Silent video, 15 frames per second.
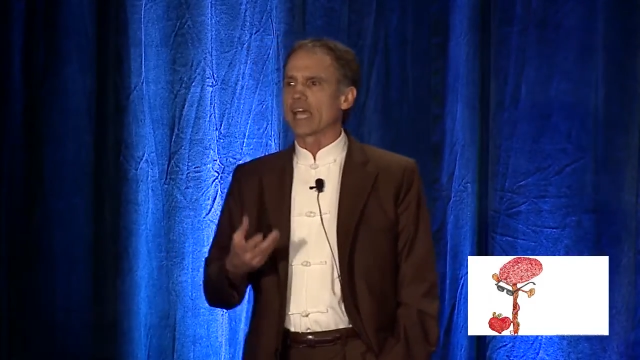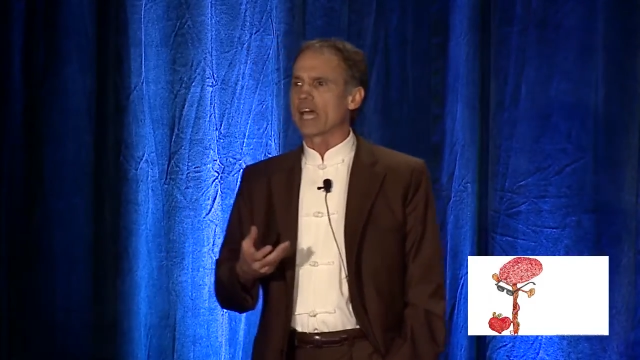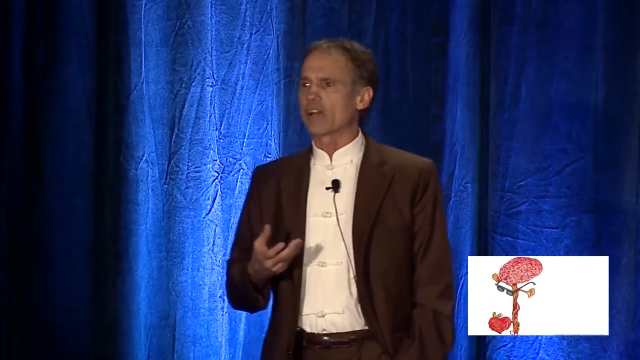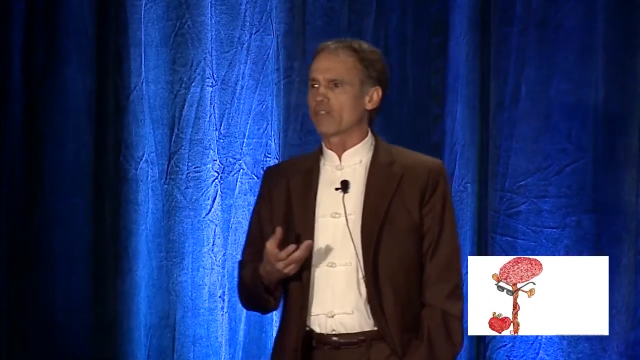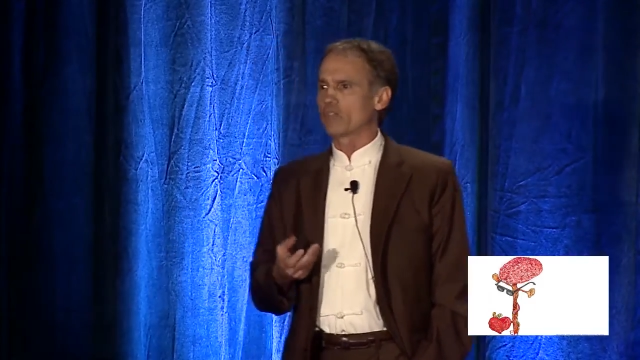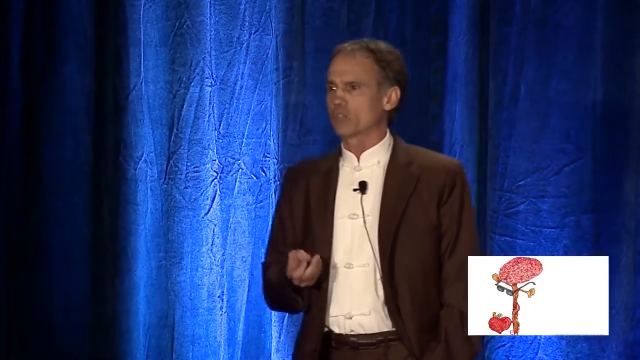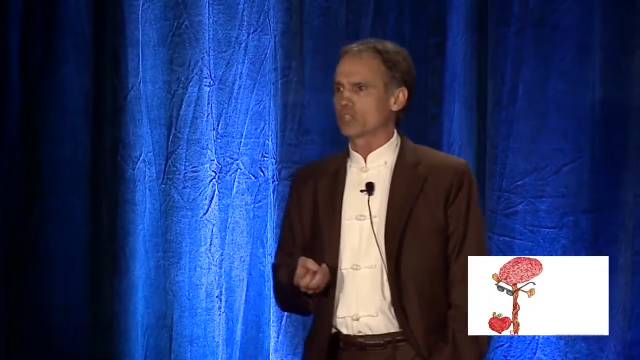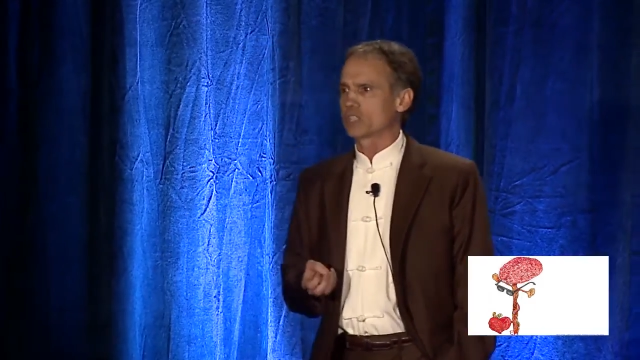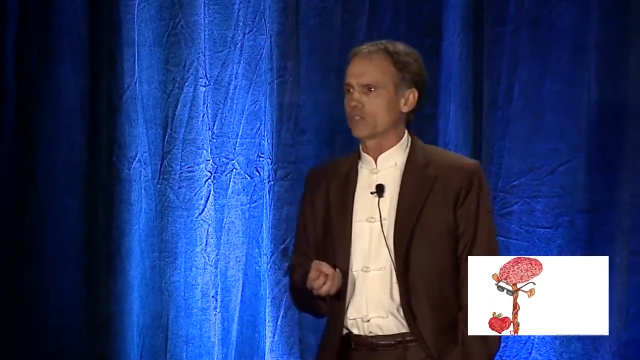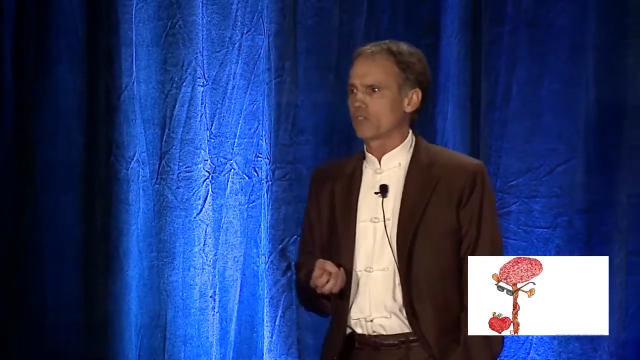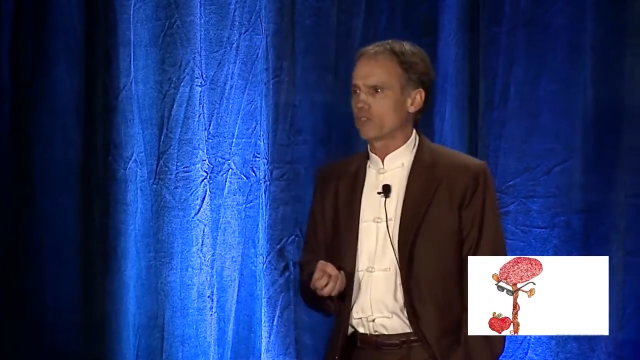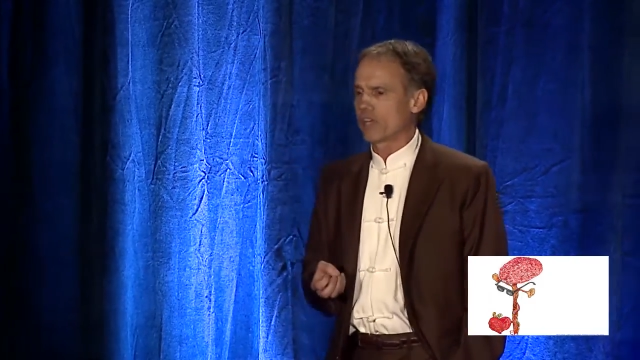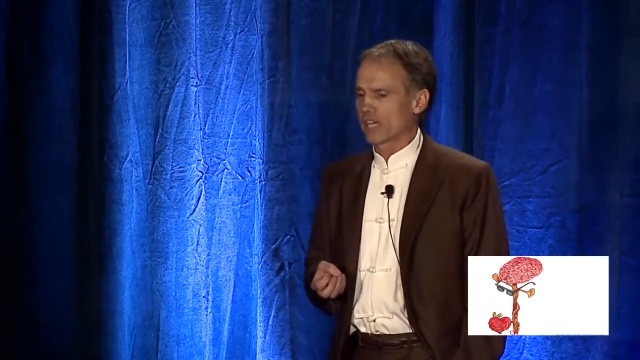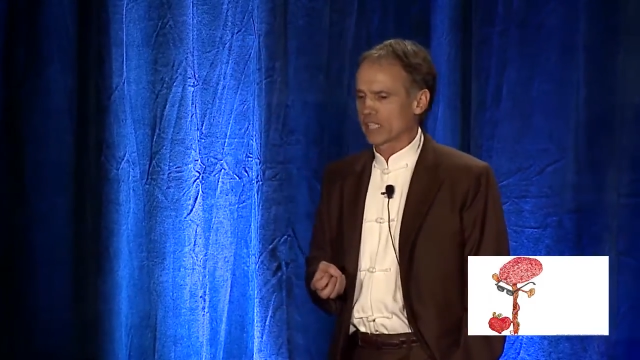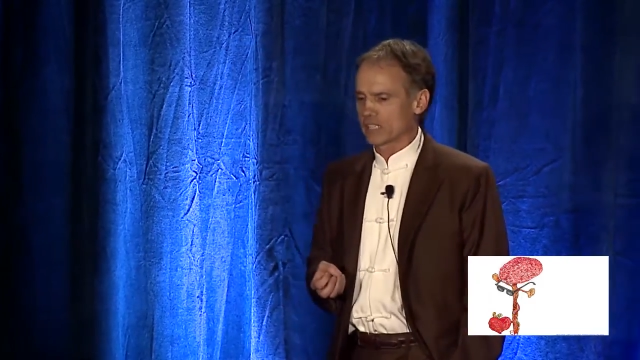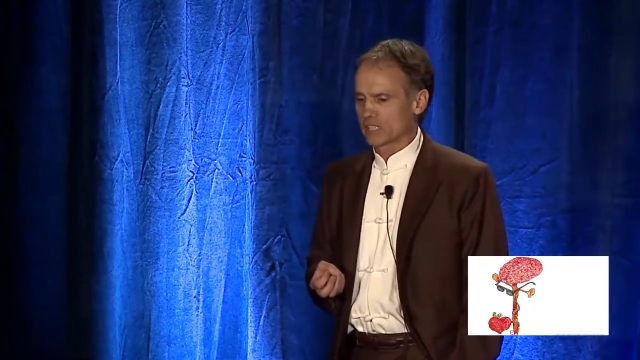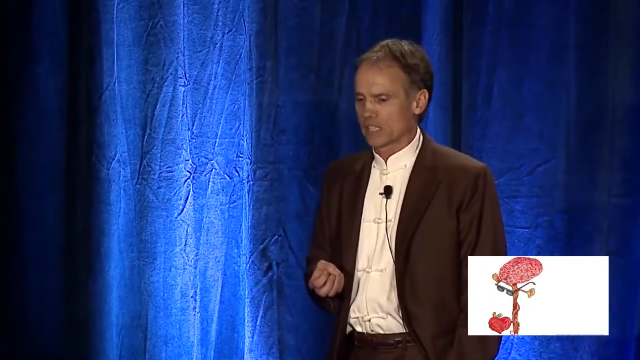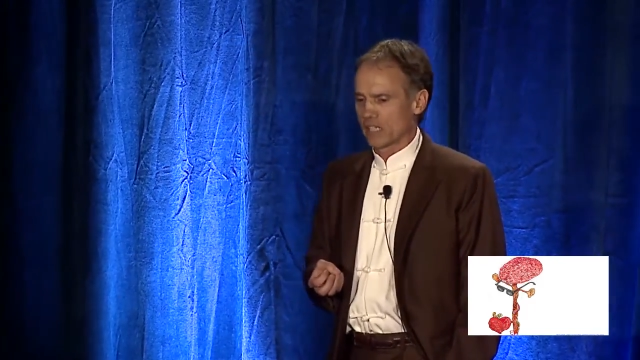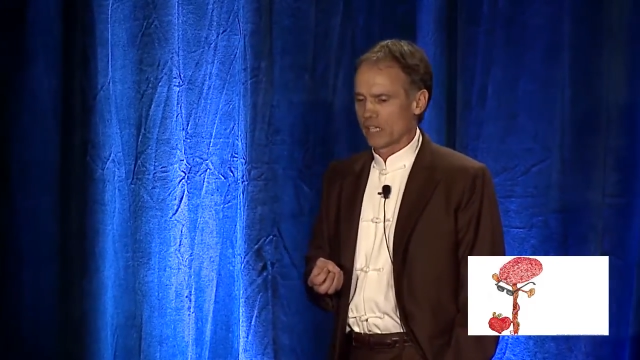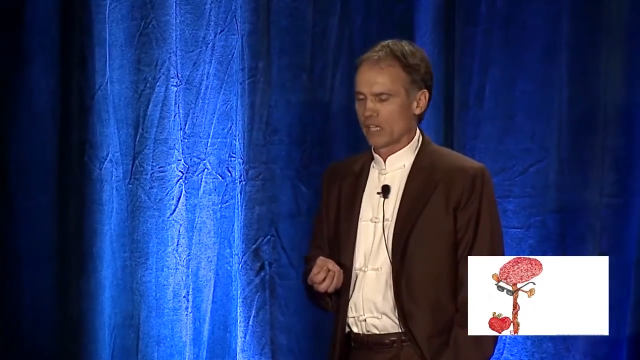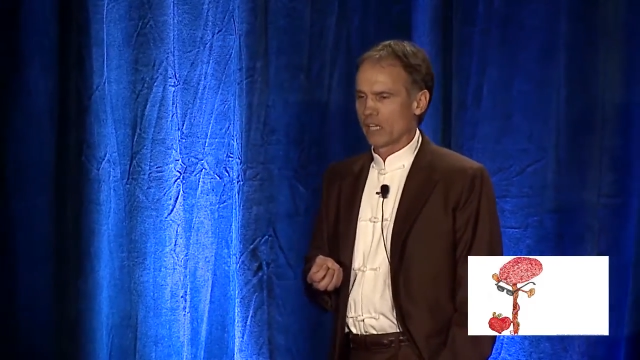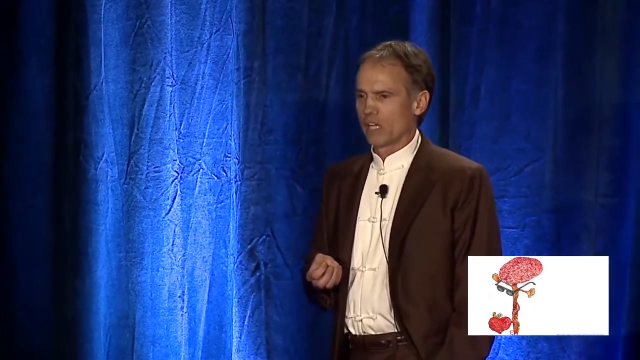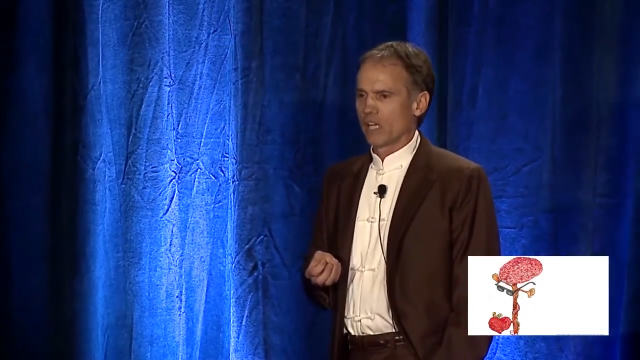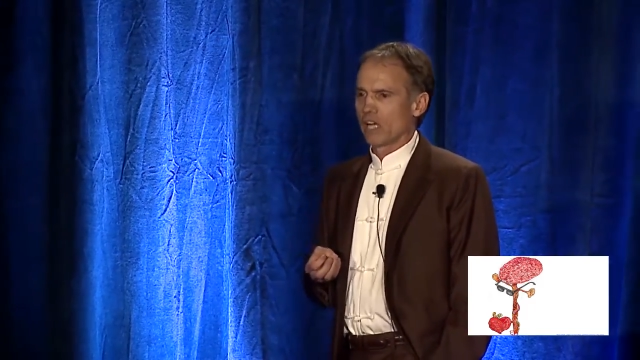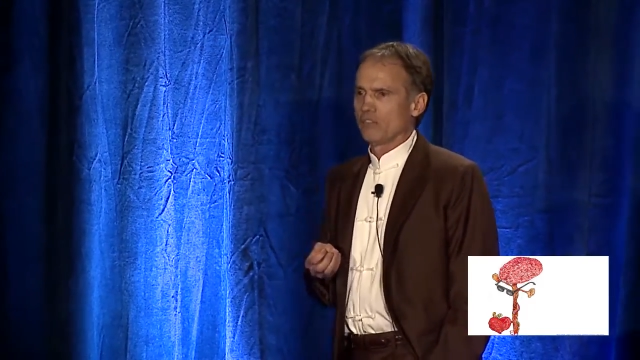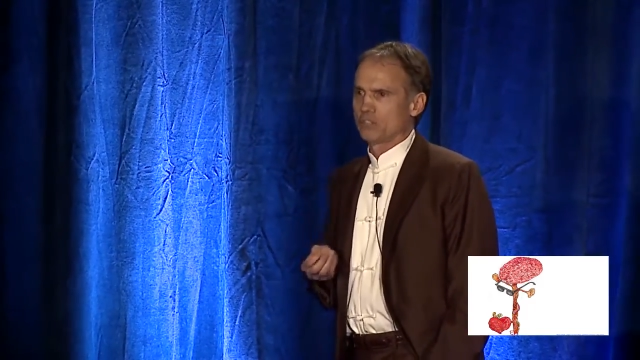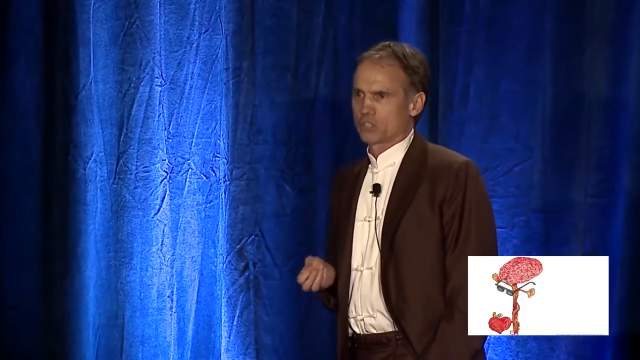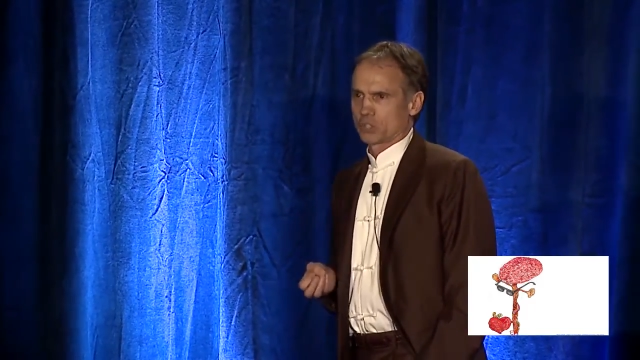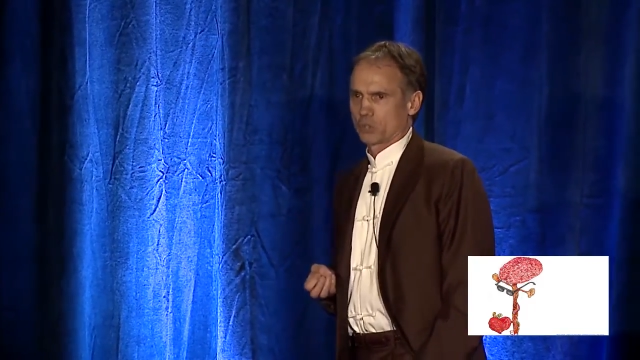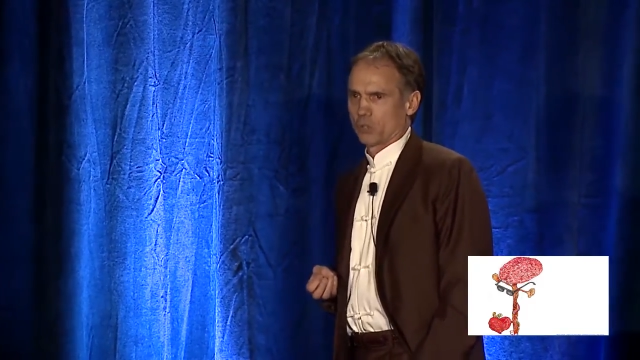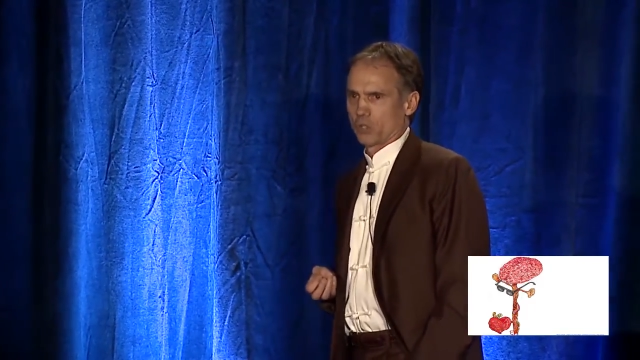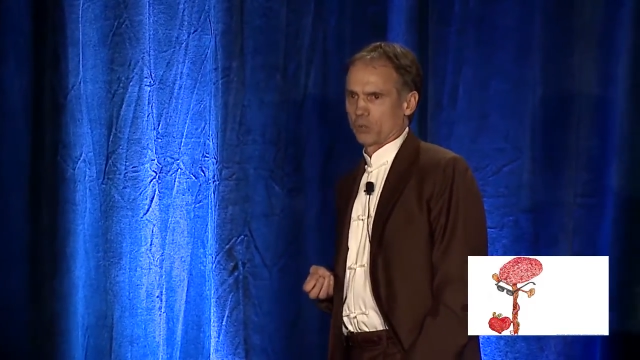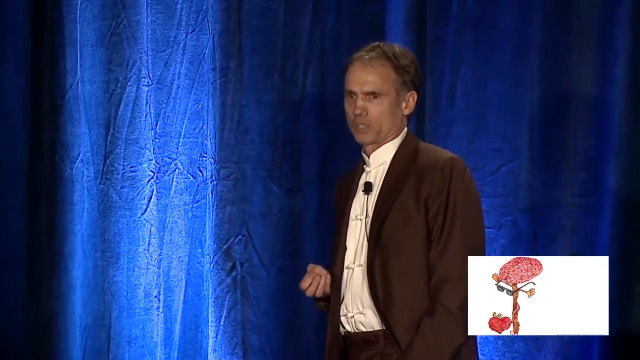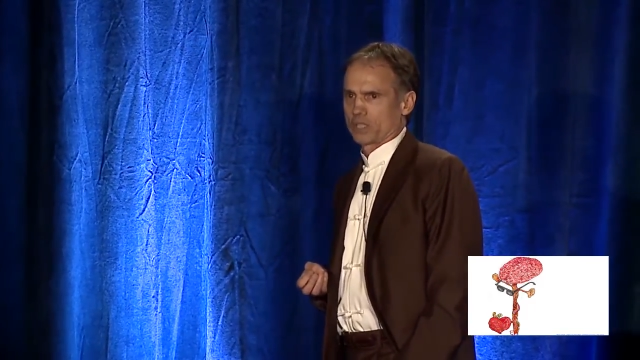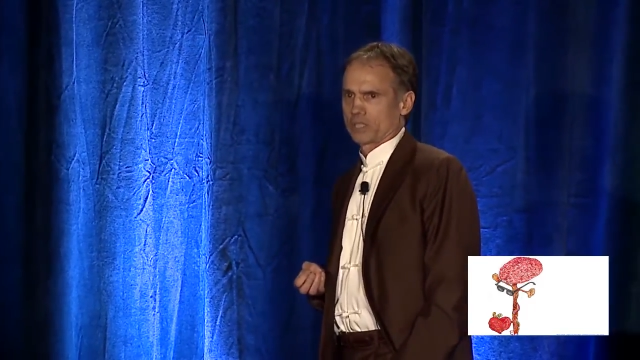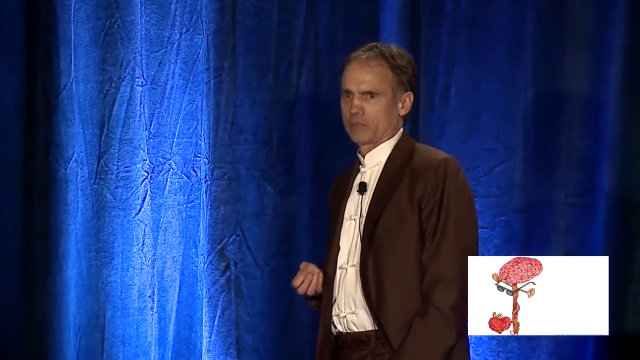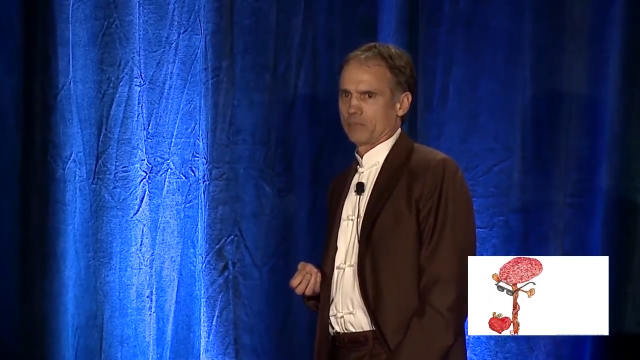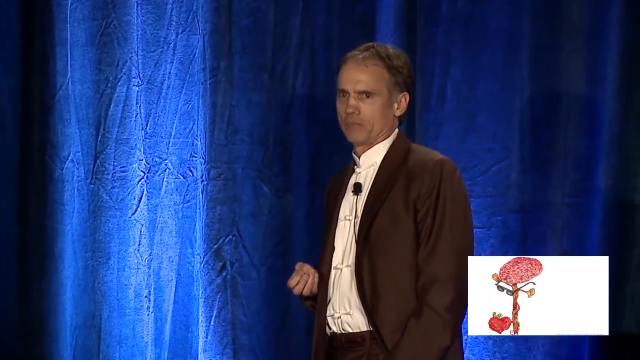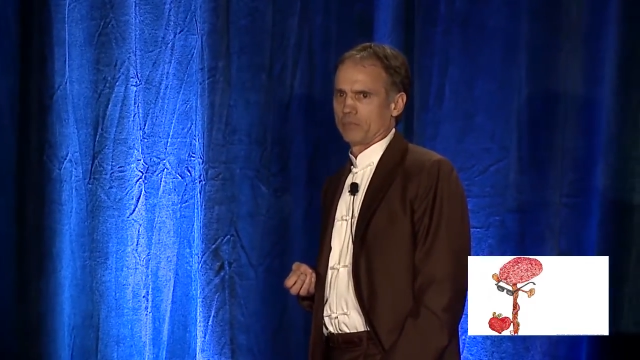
adverse effects of strokes.